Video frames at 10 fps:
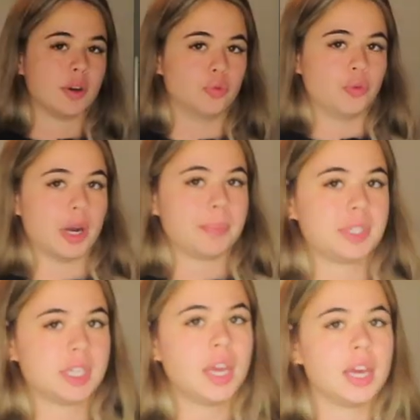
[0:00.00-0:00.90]
my
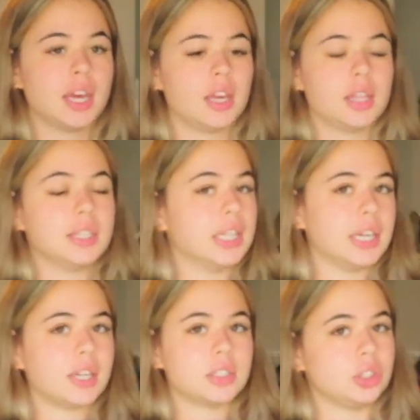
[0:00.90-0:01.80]
ripped,
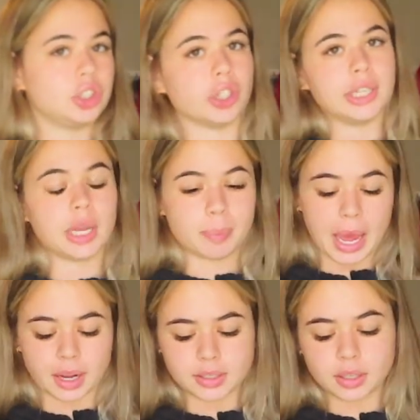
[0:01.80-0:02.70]
like, straight leg
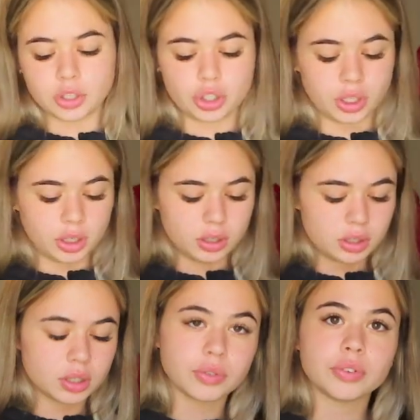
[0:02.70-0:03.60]
Paxson
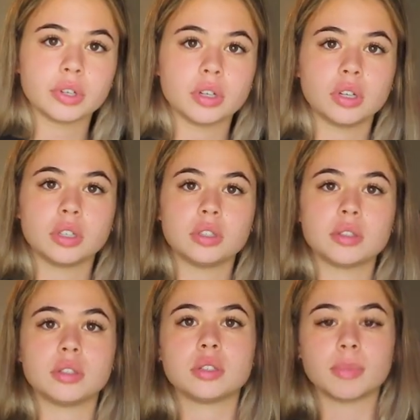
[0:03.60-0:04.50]
jeans for
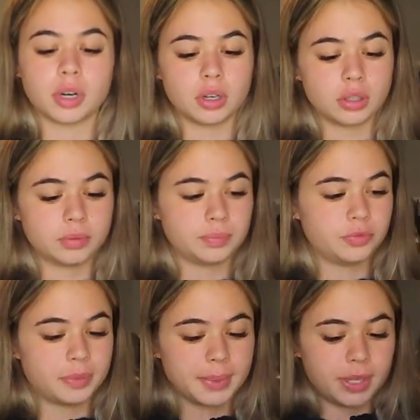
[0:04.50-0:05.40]
tomorrow
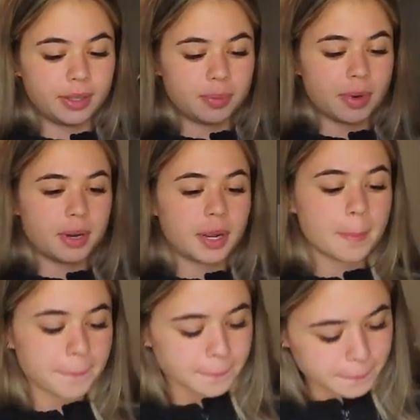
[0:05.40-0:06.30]
for Michaela's
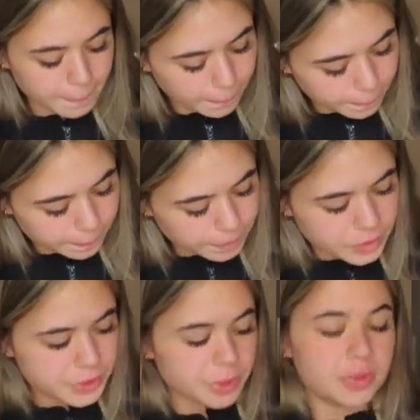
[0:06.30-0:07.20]
party.
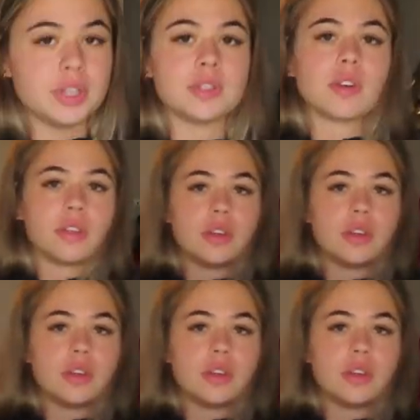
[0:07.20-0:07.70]
So these are